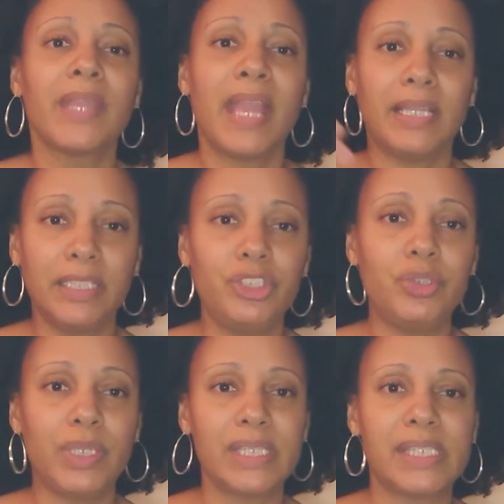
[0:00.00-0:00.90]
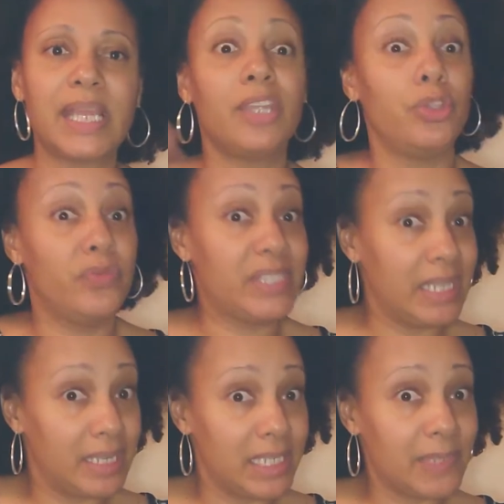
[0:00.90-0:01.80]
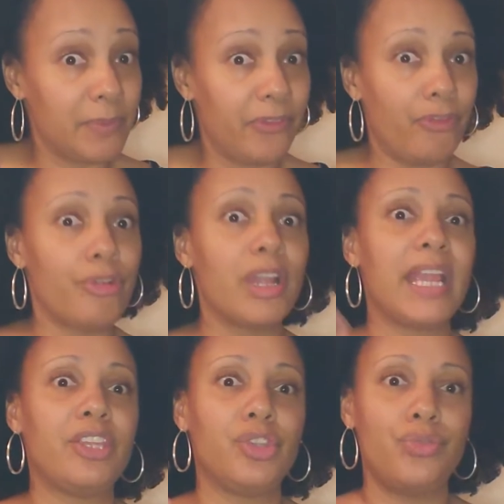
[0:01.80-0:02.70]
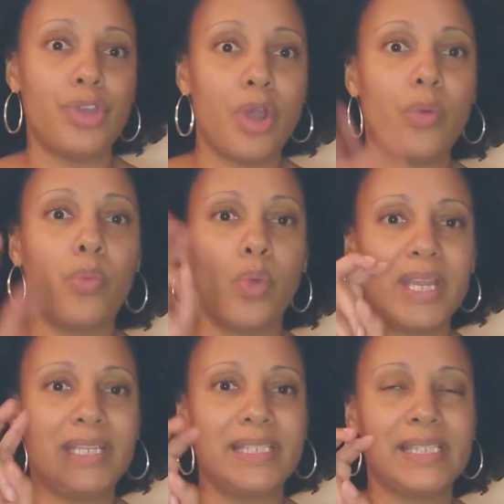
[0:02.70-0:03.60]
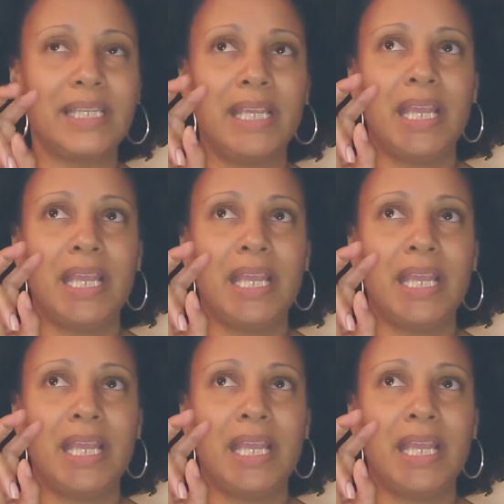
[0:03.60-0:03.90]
at least you can say you've seen this before and you know what it's